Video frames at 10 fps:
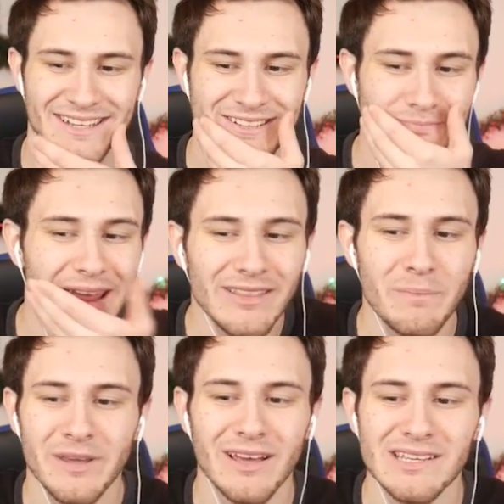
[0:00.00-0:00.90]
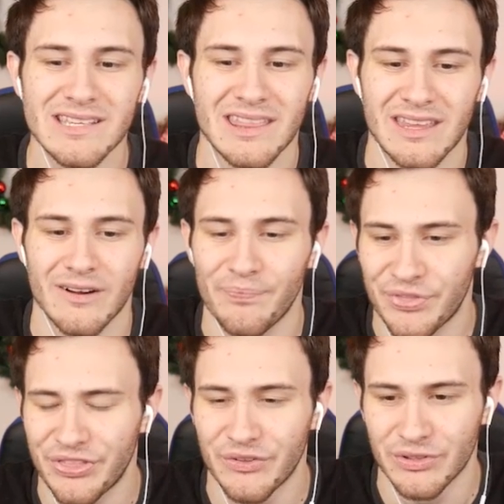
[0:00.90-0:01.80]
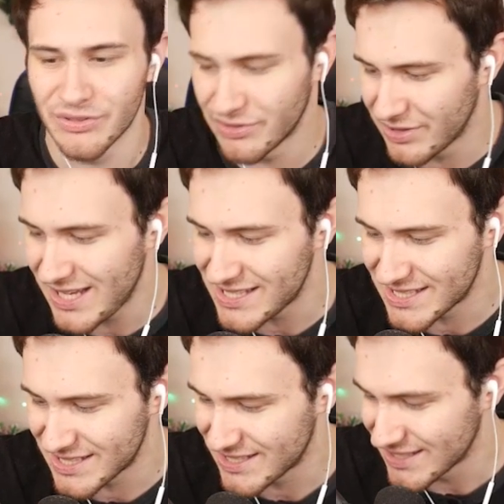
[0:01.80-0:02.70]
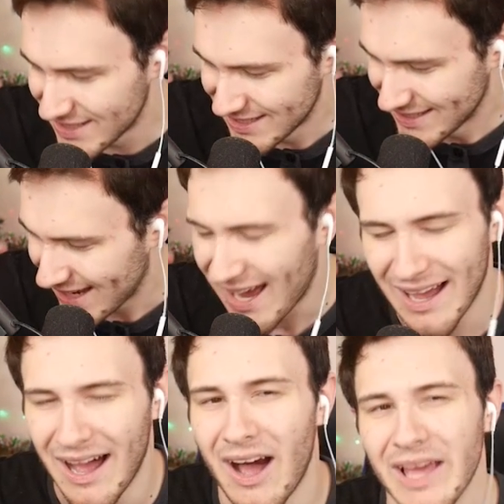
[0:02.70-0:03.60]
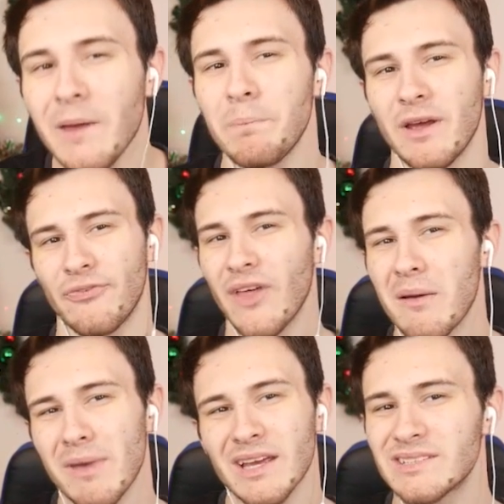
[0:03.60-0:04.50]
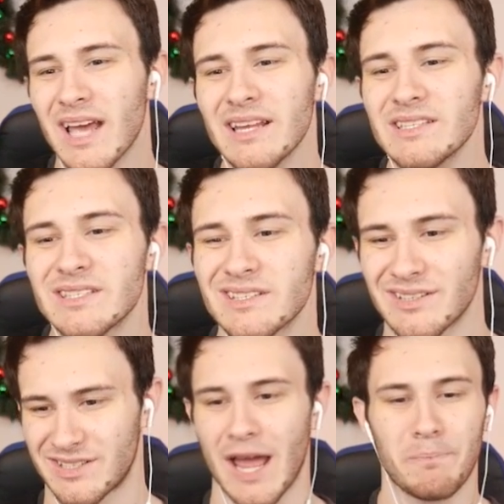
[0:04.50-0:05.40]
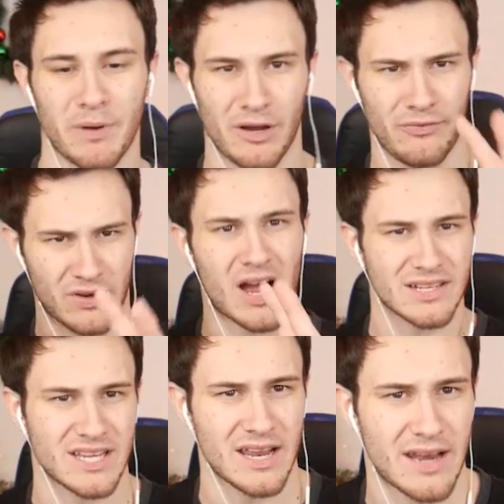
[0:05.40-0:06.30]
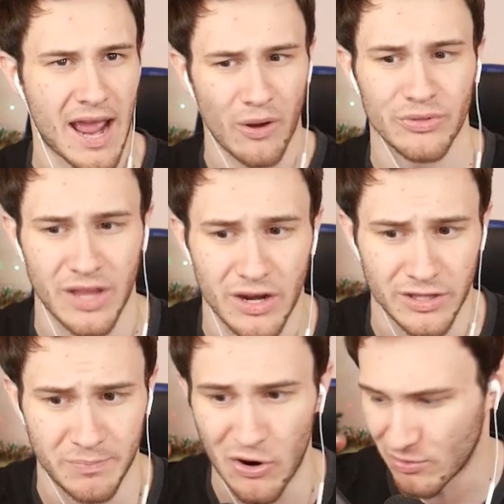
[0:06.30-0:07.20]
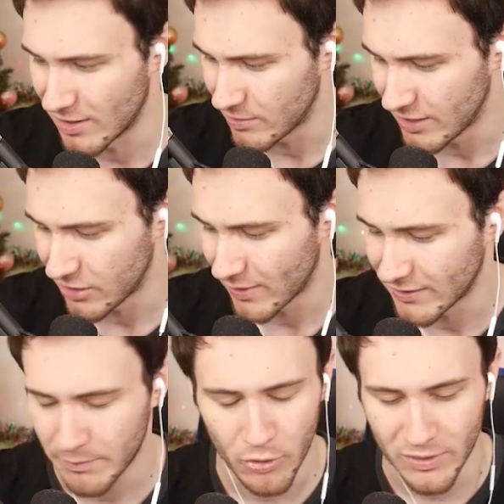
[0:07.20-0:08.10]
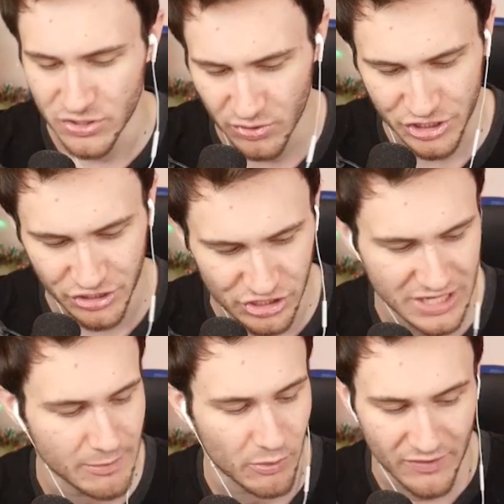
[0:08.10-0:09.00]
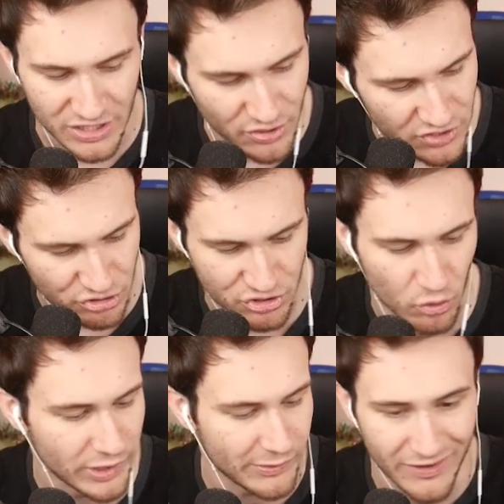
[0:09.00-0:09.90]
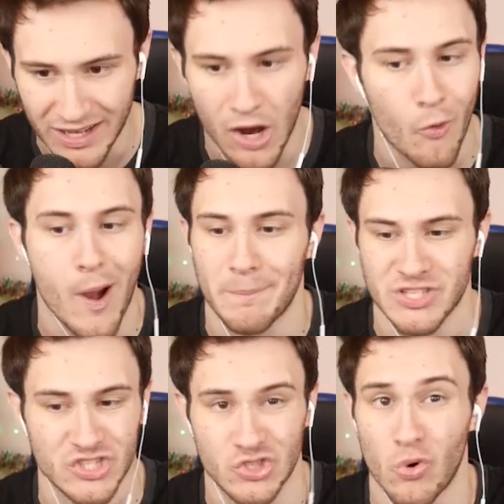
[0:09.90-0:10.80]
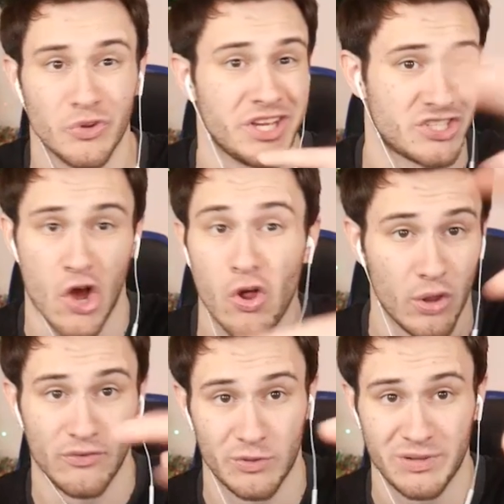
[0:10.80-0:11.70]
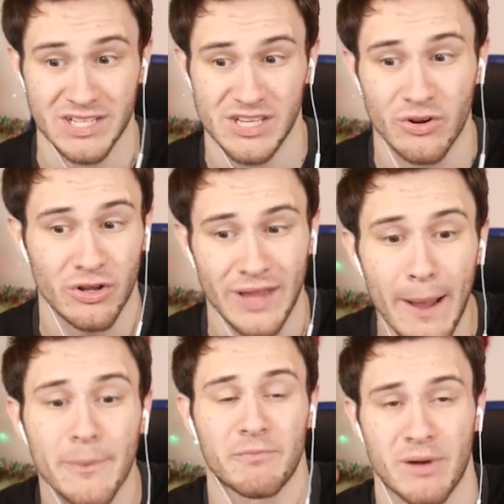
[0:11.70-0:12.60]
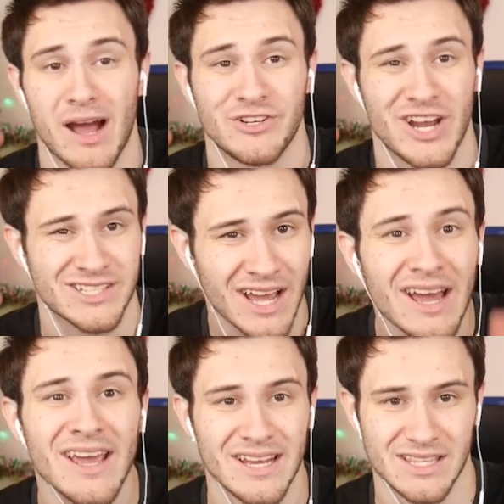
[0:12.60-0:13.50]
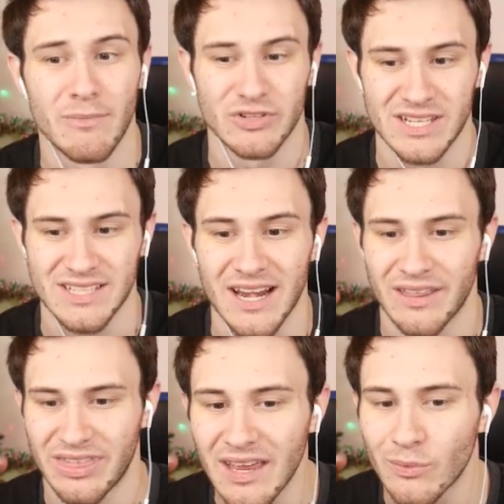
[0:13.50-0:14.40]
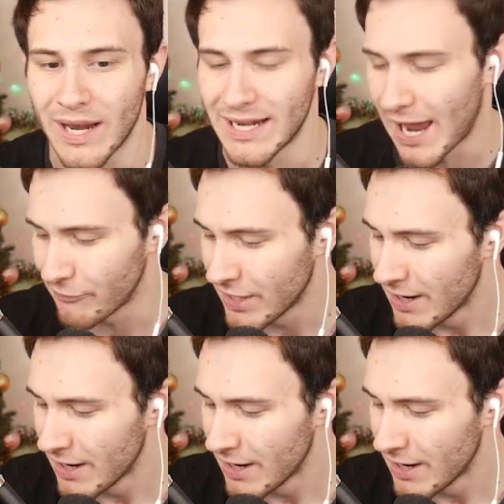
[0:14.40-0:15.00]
mainly because they're the least hype, if that makes sense, type of content out there in the Pokemon community right now. Like Pokemon Sword and Shield just came out. We've got 2v2 Soul Link. We've got co-ops and Soul Links all over the place. You know, collaborative projects is the most exciting thing right now.